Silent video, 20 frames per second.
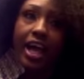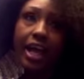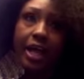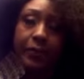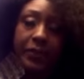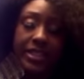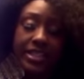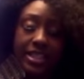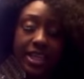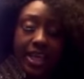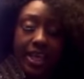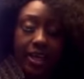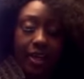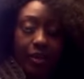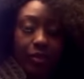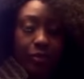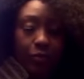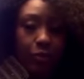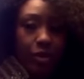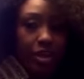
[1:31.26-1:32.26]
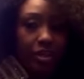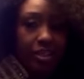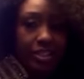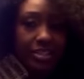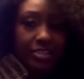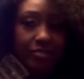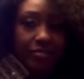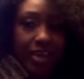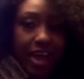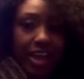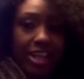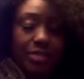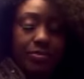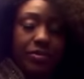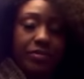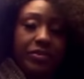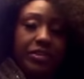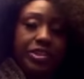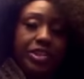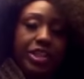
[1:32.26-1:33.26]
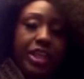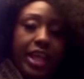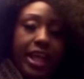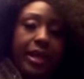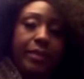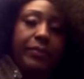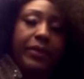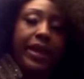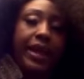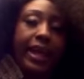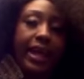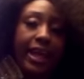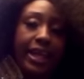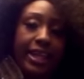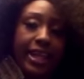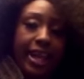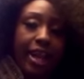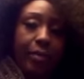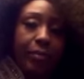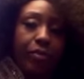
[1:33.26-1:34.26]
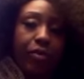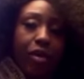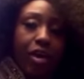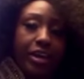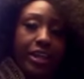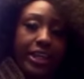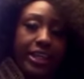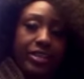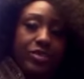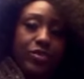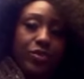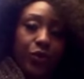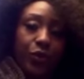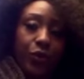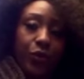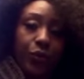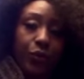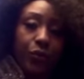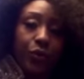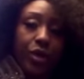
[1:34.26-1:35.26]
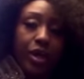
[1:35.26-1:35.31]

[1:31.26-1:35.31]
Um, it's a health, wellness, and violence prevention campaign that I brought into